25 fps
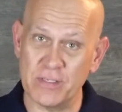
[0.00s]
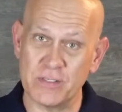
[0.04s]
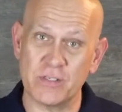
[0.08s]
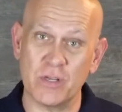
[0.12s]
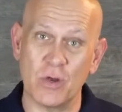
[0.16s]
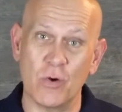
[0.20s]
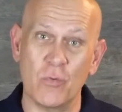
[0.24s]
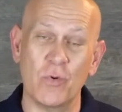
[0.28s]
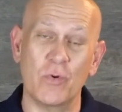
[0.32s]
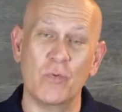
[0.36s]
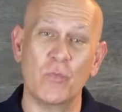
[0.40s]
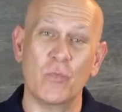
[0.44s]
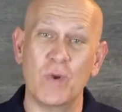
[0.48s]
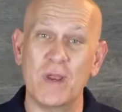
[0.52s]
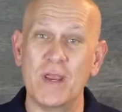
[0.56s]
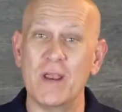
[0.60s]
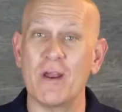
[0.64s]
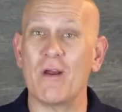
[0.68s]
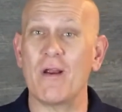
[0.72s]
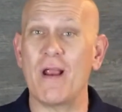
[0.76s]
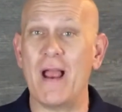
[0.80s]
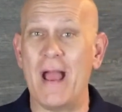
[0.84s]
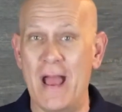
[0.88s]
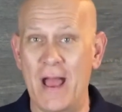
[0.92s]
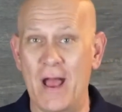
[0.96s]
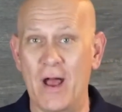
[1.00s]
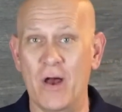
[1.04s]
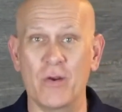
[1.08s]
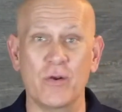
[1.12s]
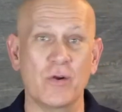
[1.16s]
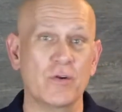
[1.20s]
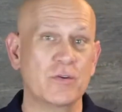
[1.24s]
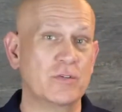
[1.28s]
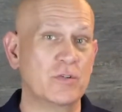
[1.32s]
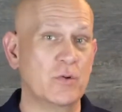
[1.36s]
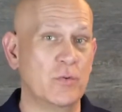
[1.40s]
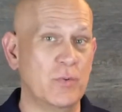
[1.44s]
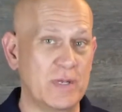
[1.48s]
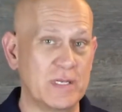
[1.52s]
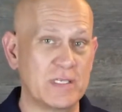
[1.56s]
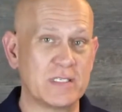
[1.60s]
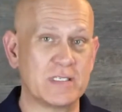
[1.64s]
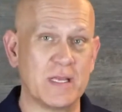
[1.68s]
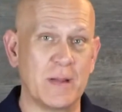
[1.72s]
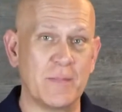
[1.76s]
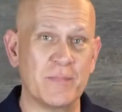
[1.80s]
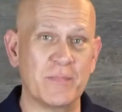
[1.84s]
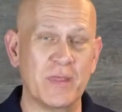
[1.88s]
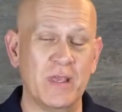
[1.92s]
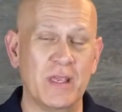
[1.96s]
So when we are out or doing
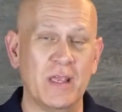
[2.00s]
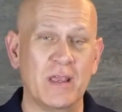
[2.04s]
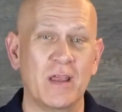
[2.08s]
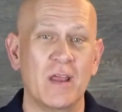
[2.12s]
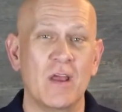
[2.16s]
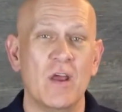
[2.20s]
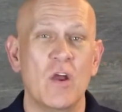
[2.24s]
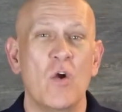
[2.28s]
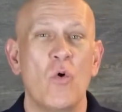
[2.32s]
something,